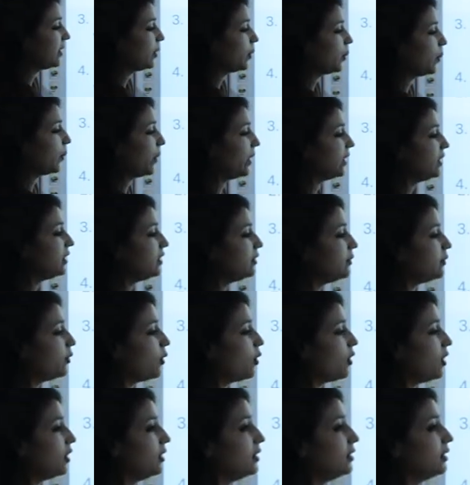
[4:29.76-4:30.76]
when the
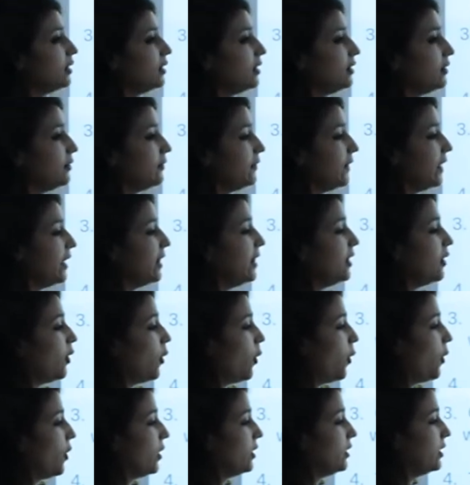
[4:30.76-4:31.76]
wall fell
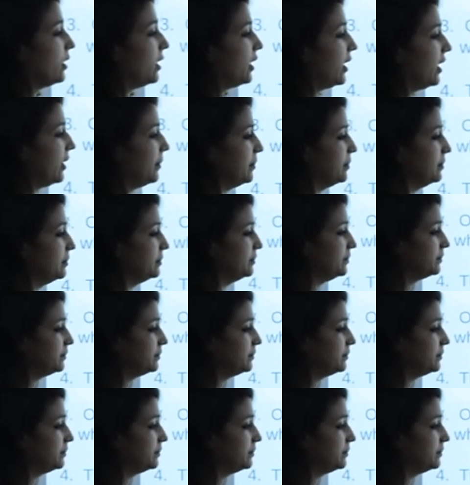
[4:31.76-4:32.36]
on him.